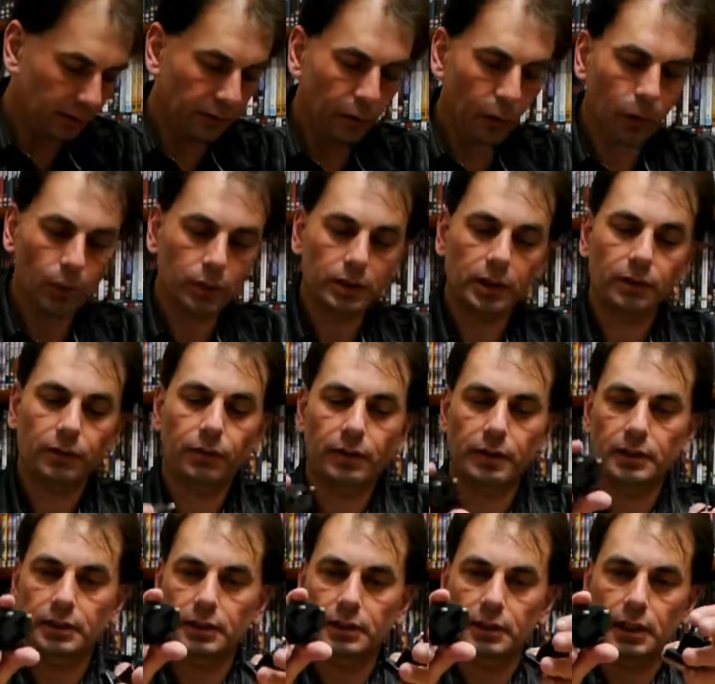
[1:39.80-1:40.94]
four
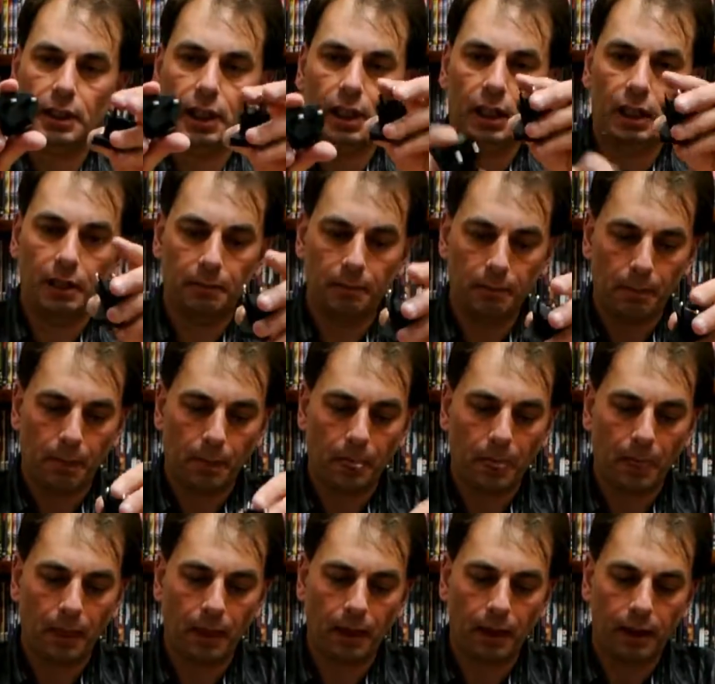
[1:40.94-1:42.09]
different um,
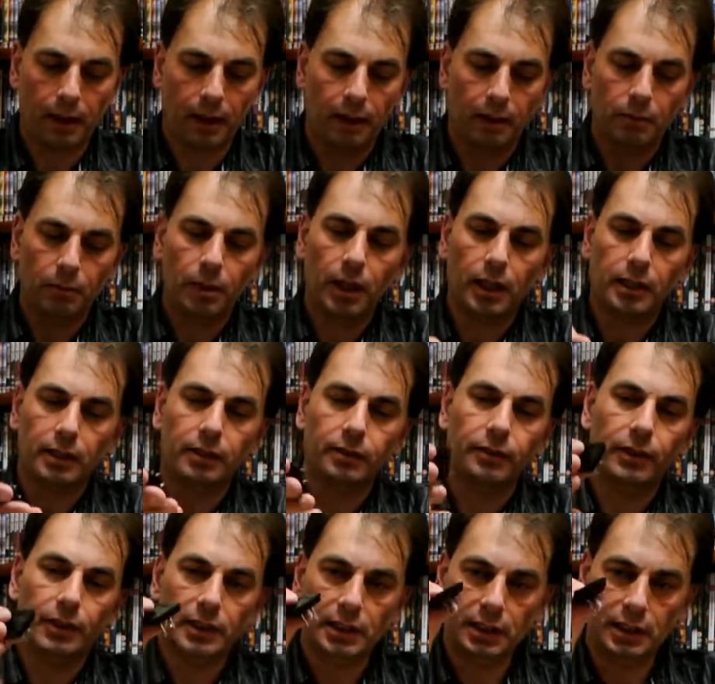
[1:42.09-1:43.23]
plug
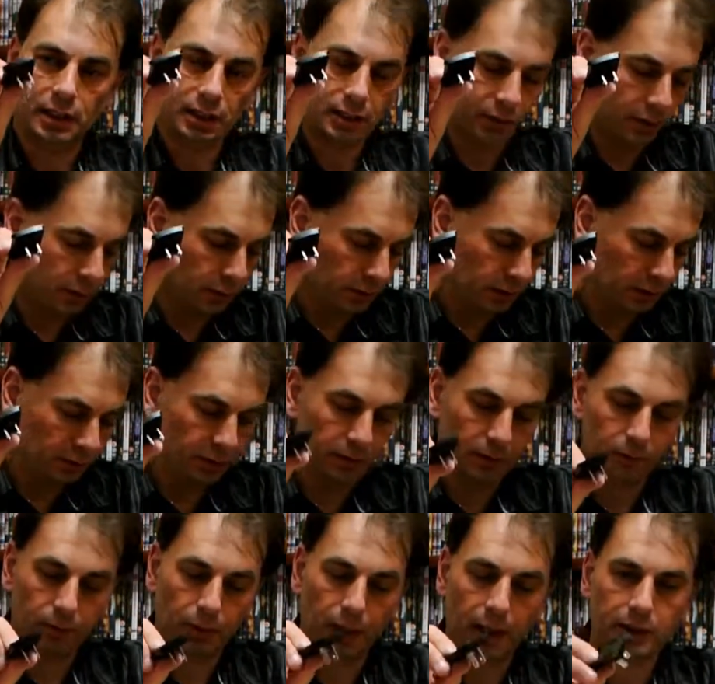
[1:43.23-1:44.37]
fittings for
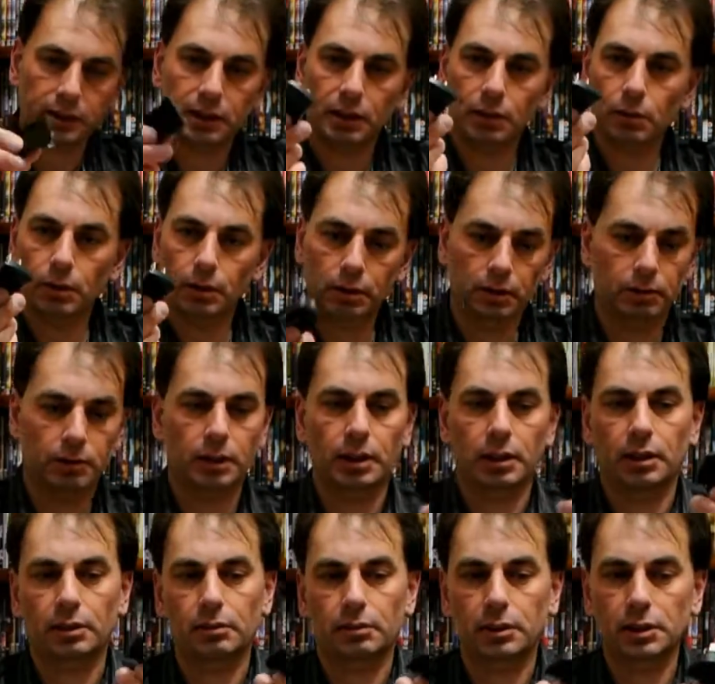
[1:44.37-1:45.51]
different parts of the world,
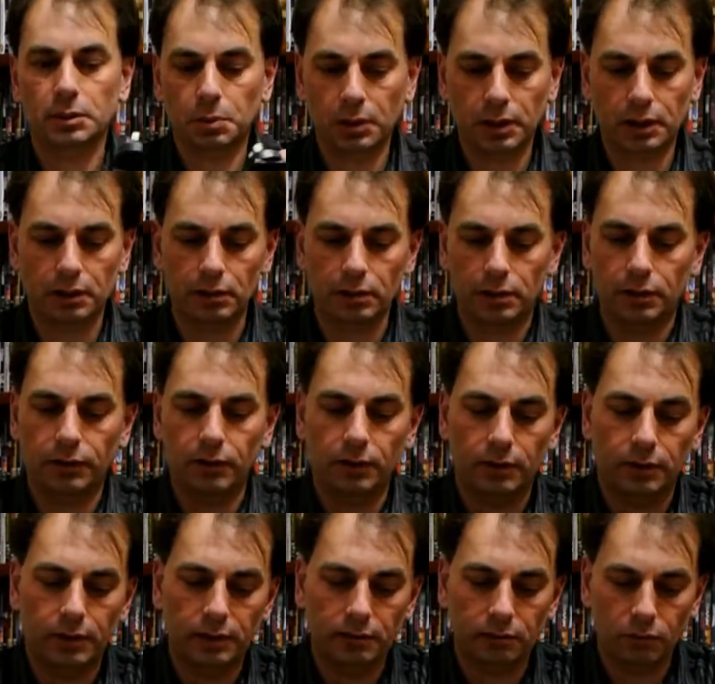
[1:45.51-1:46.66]
which is pretty good if you're
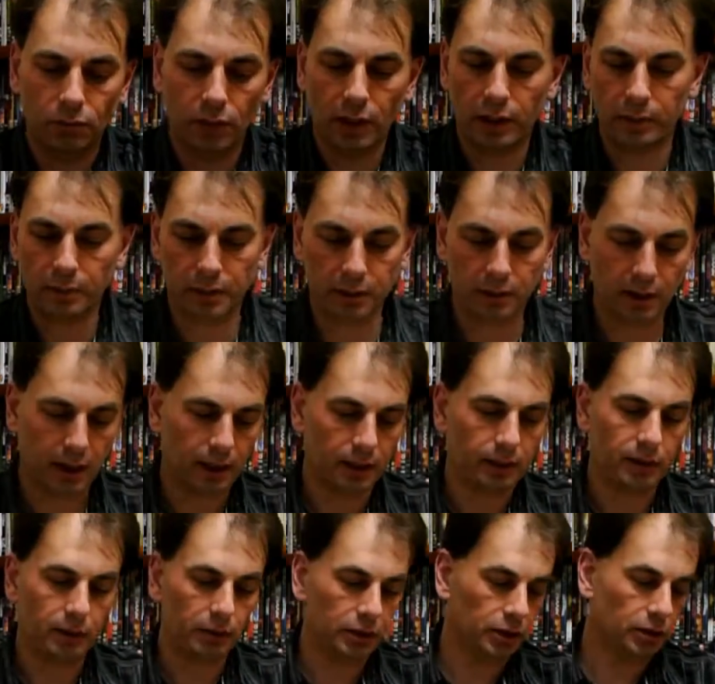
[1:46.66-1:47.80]
in wherever you
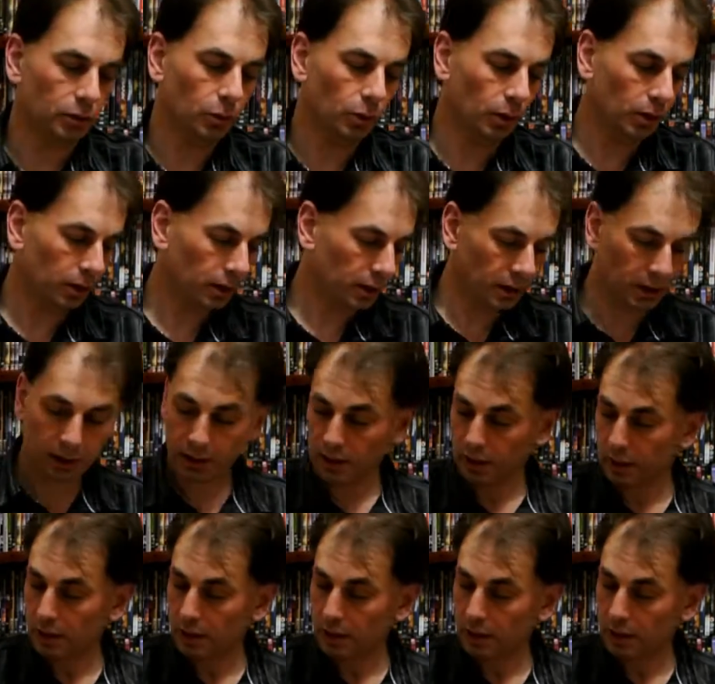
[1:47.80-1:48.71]
are, it should work.